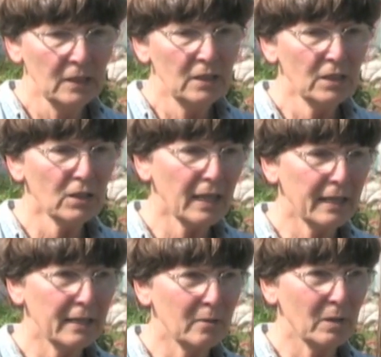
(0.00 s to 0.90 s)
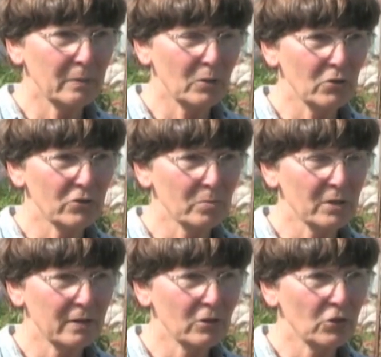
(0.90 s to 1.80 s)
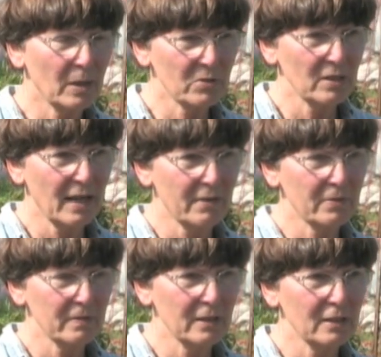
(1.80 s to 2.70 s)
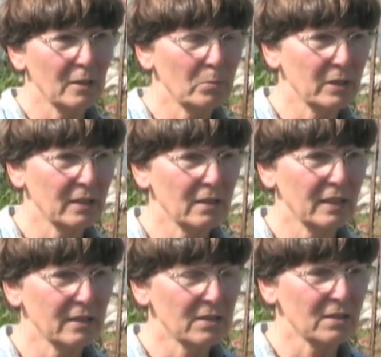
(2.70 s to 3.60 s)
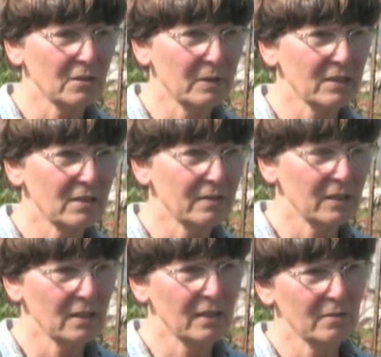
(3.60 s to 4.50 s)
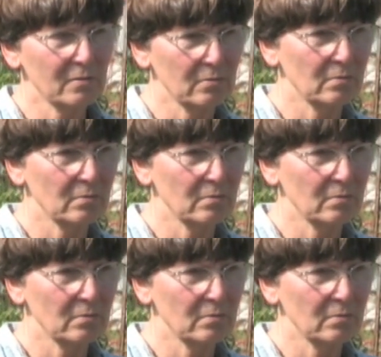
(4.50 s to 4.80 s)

till that in, and maybe do some cover crops in half of it, and then plant the lettuce in the rest of it, and then